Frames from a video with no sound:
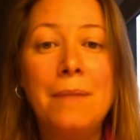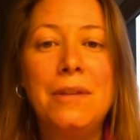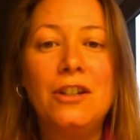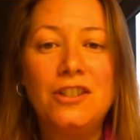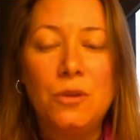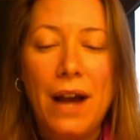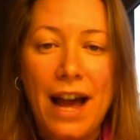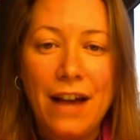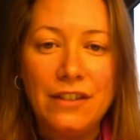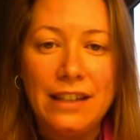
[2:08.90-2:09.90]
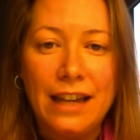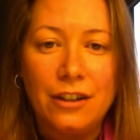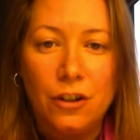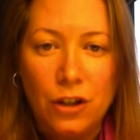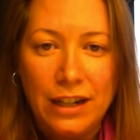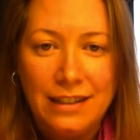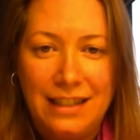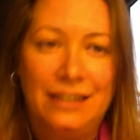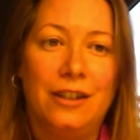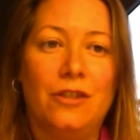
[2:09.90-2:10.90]
because you have to get good at
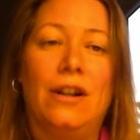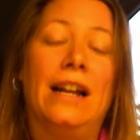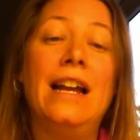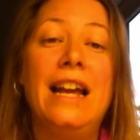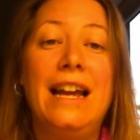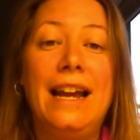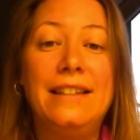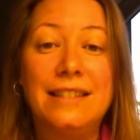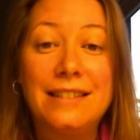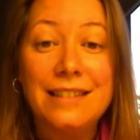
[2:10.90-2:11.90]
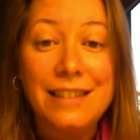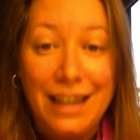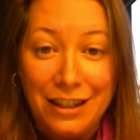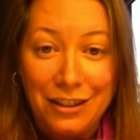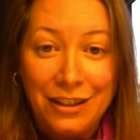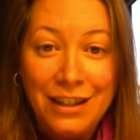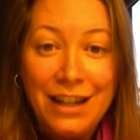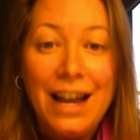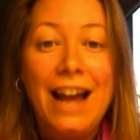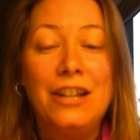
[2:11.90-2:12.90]
decluttering. It's a skill
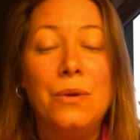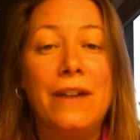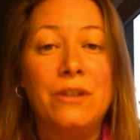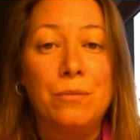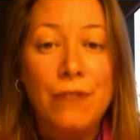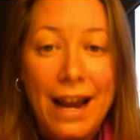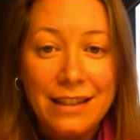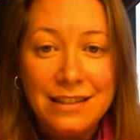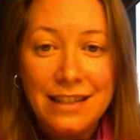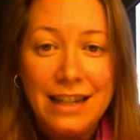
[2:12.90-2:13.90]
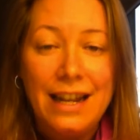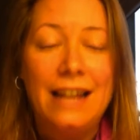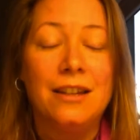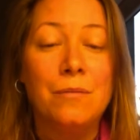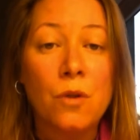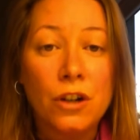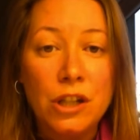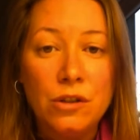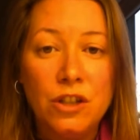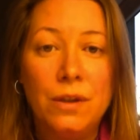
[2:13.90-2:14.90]
and you have to practice it, and the more
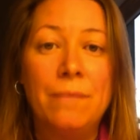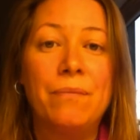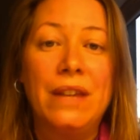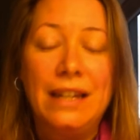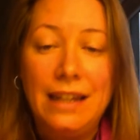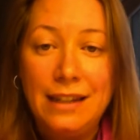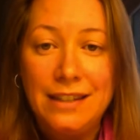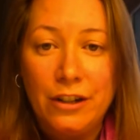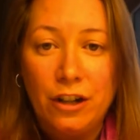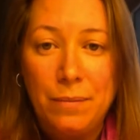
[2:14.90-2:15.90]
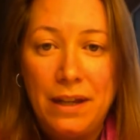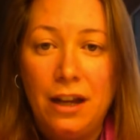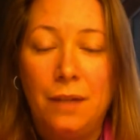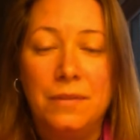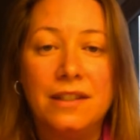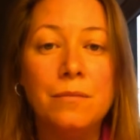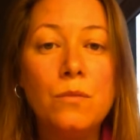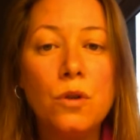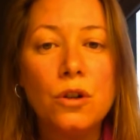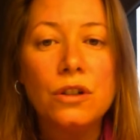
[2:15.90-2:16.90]
you do it, the easier it becomes. The
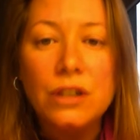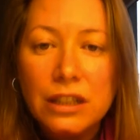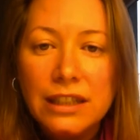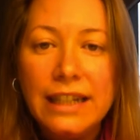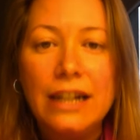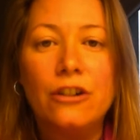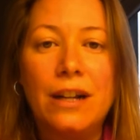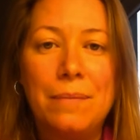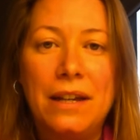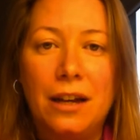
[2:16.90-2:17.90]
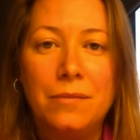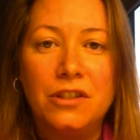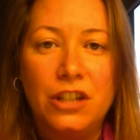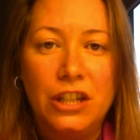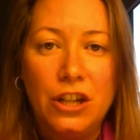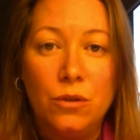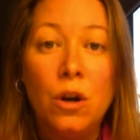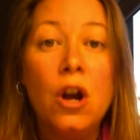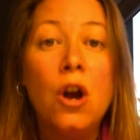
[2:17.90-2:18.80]
more clear it becomes to you